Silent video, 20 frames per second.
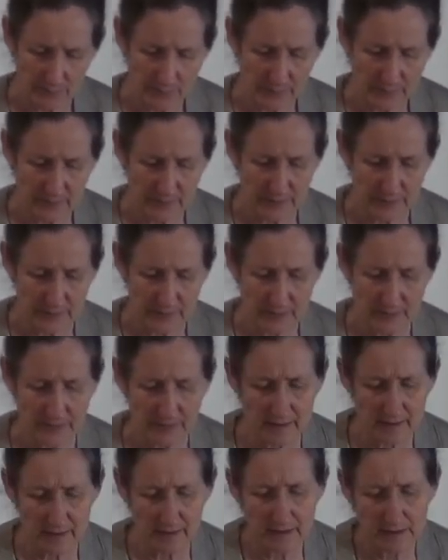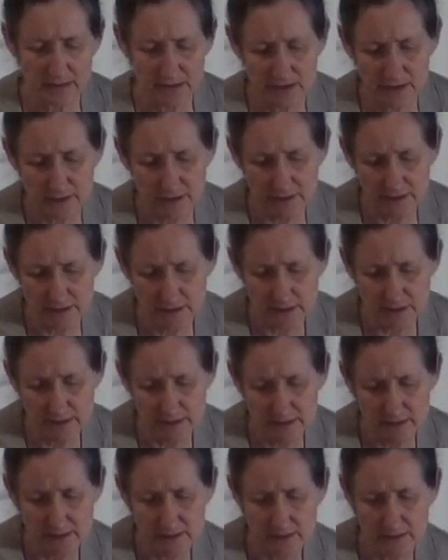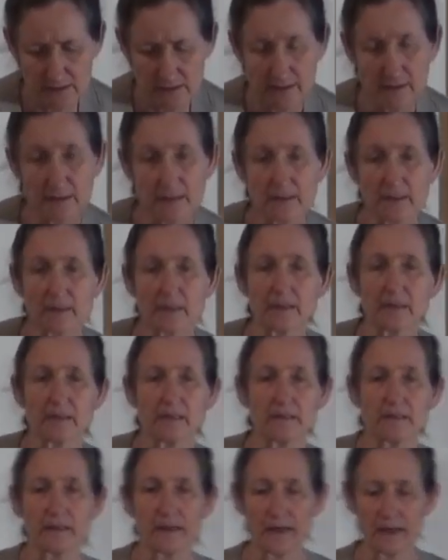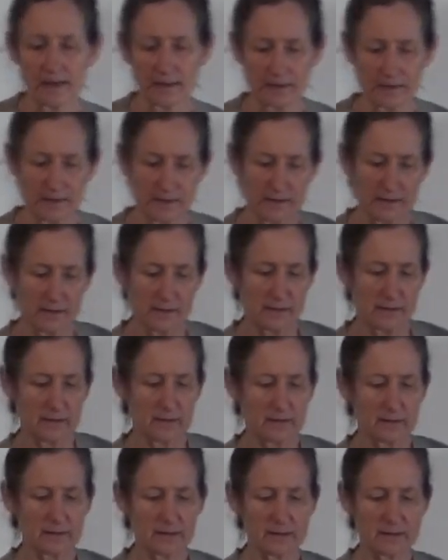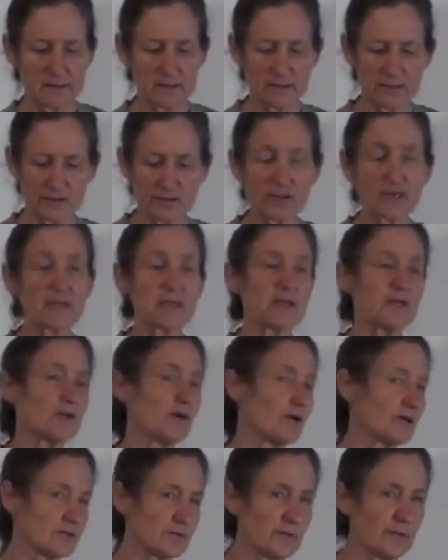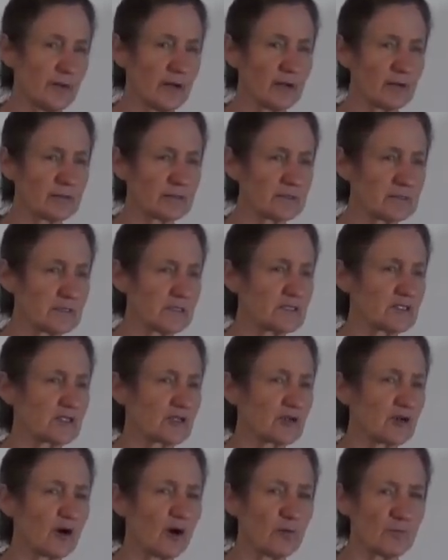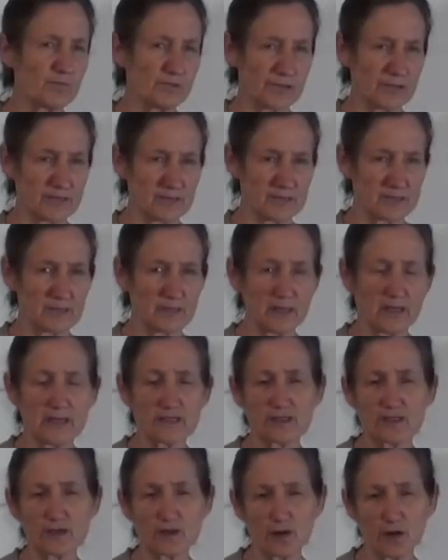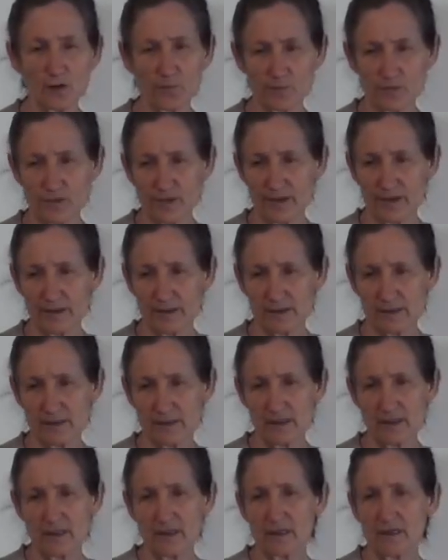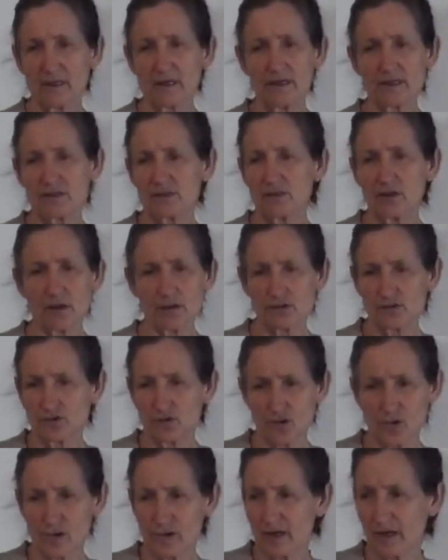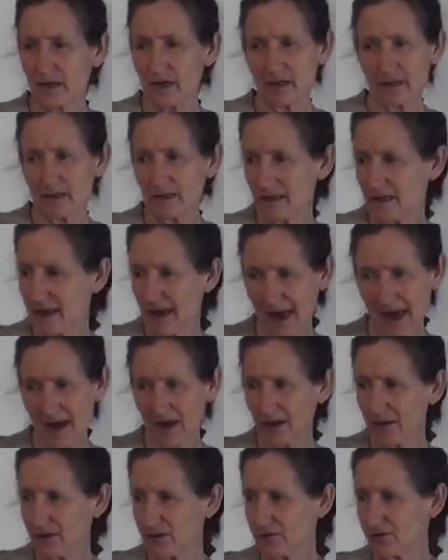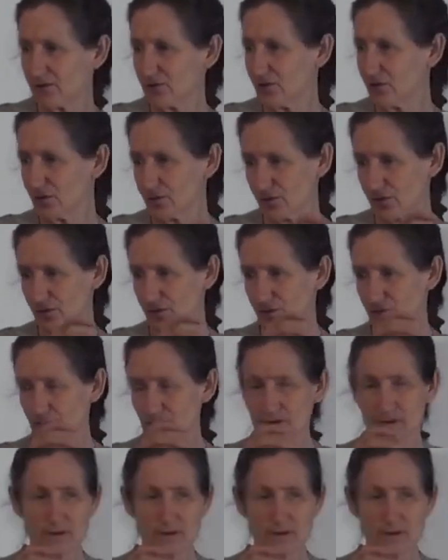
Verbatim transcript: But the key is consistency. Now, this is really not a poultice, it's a compress. And as a compress, it's not drawing anything out of you.